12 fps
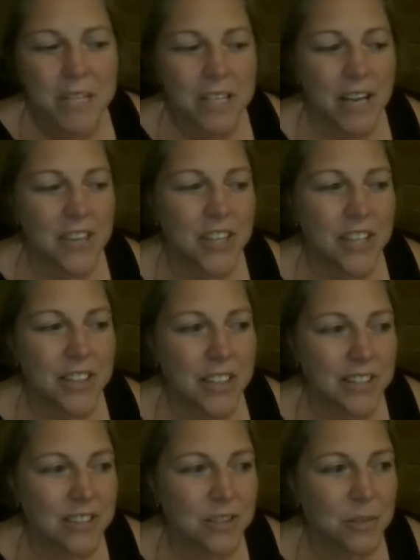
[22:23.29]
And I think
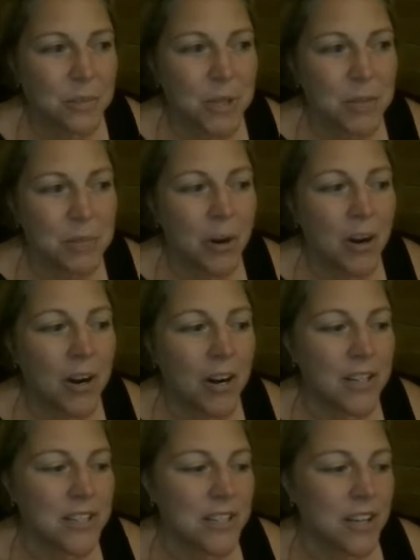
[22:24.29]
that's such a big
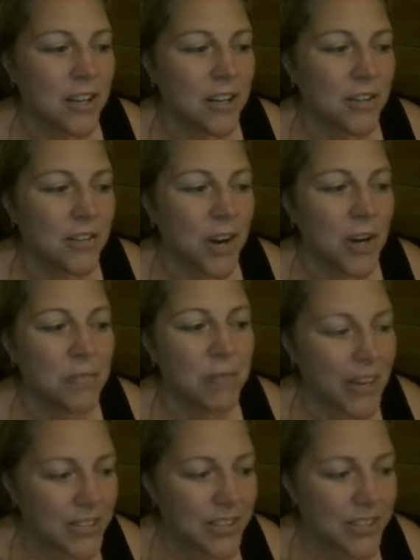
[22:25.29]
part of our
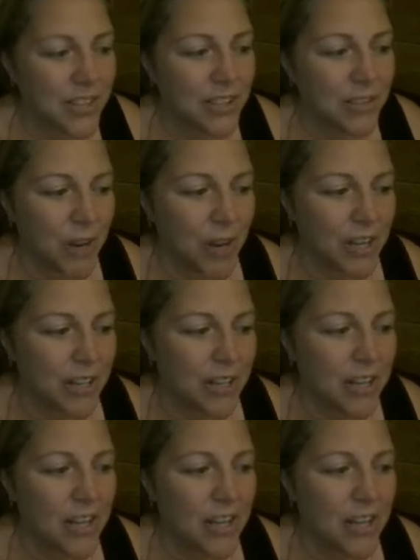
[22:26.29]
medicine, right?